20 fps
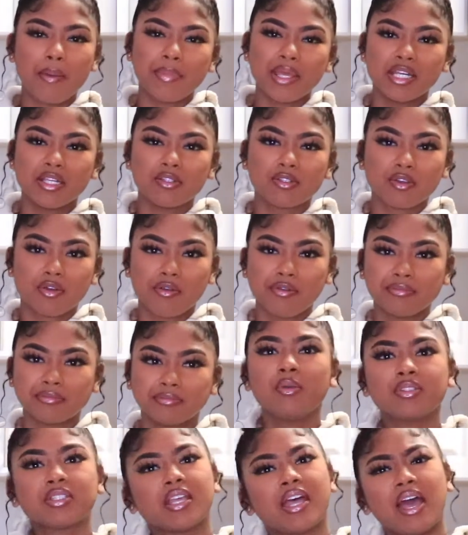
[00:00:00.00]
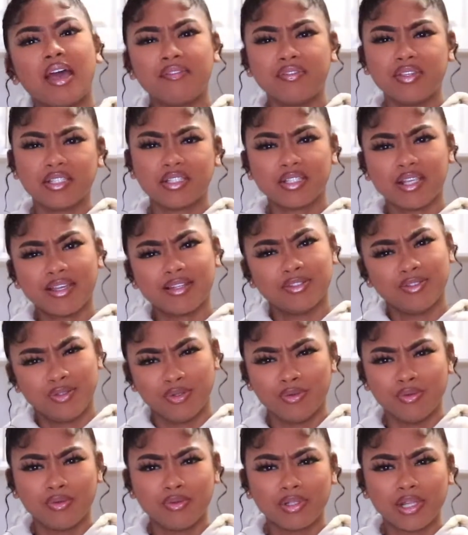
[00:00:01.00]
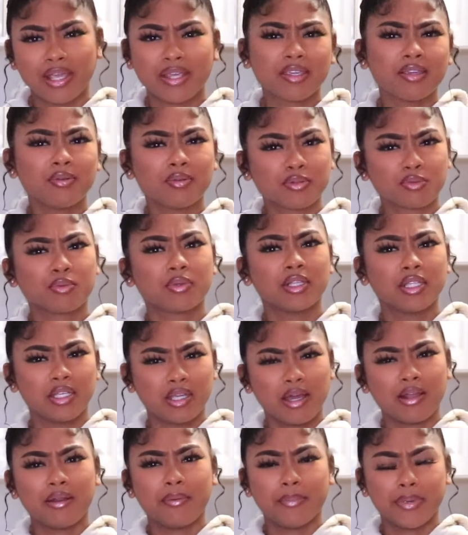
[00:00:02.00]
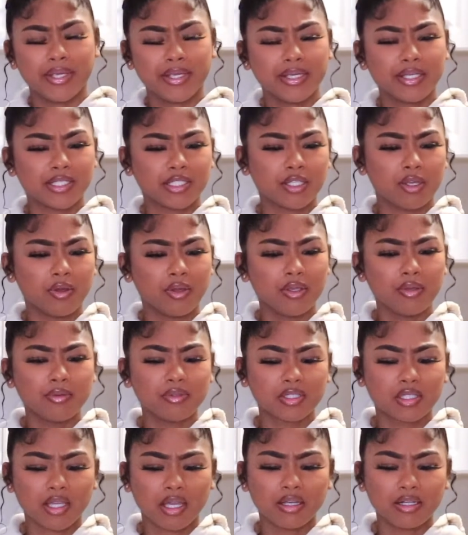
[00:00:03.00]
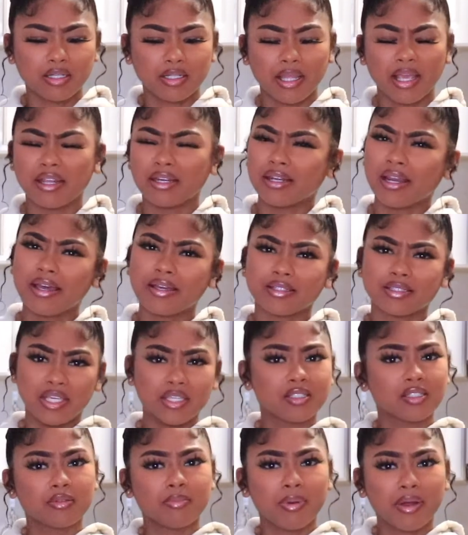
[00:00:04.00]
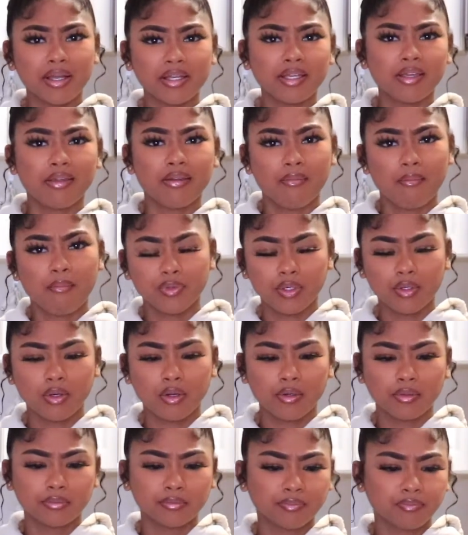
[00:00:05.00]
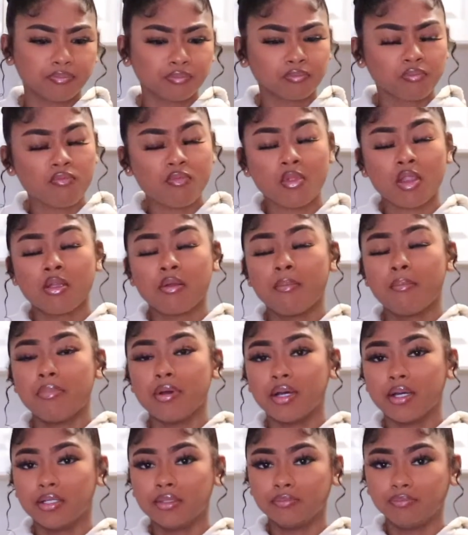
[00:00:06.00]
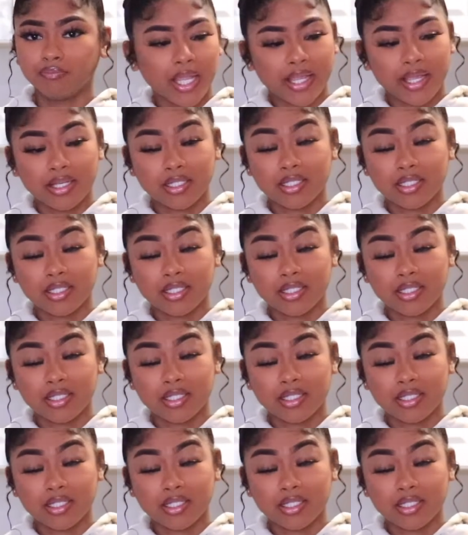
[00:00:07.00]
manager, he was a heavy set dude. Like, he was really kind of big, so he was kind of like not fazed by it, you know. But like I